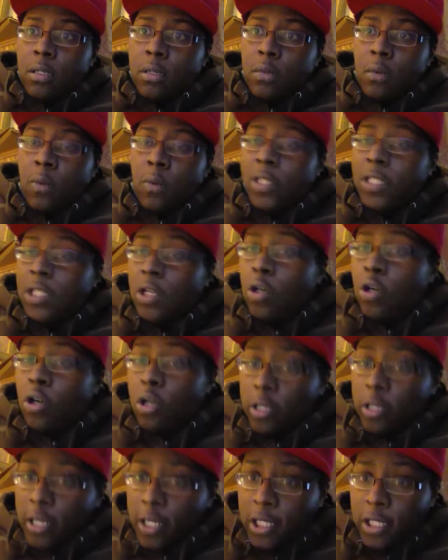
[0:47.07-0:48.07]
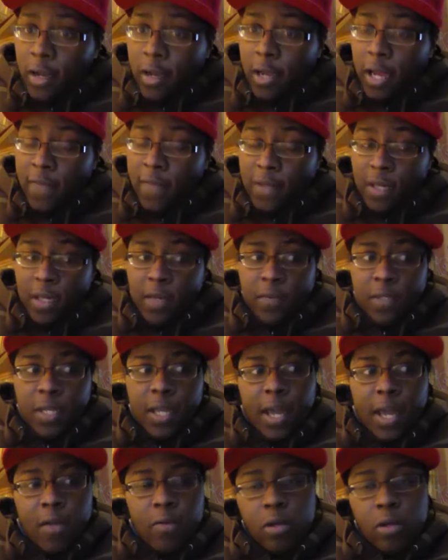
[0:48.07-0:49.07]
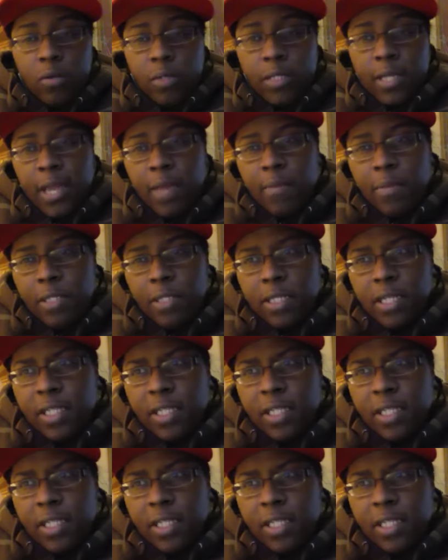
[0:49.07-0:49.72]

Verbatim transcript: Well, what's the earliest y'all have? He was like, I don't know what time it is.